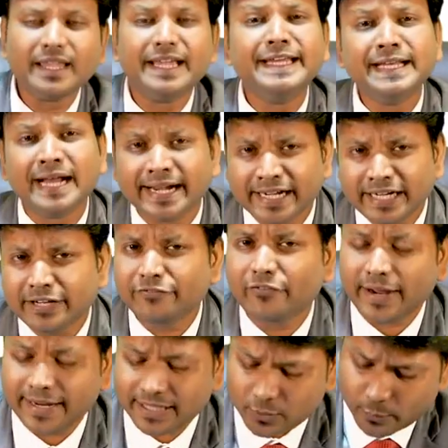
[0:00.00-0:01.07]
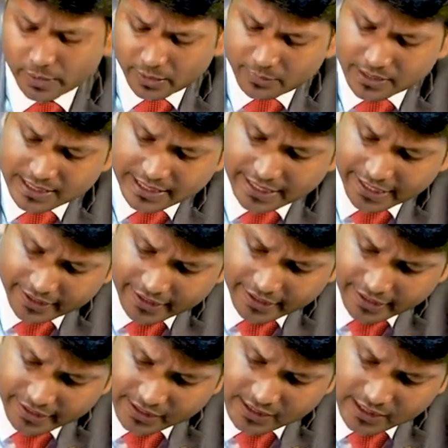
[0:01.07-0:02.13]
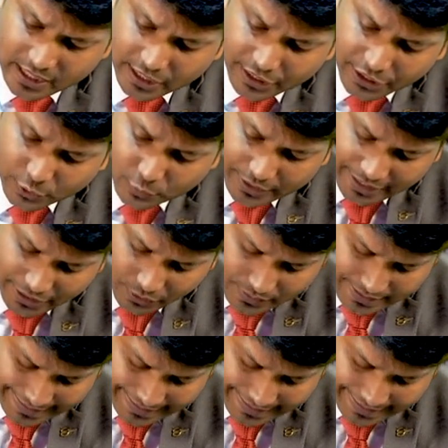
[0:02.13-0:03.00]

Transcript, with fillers: in identifying the venomous snake is you need to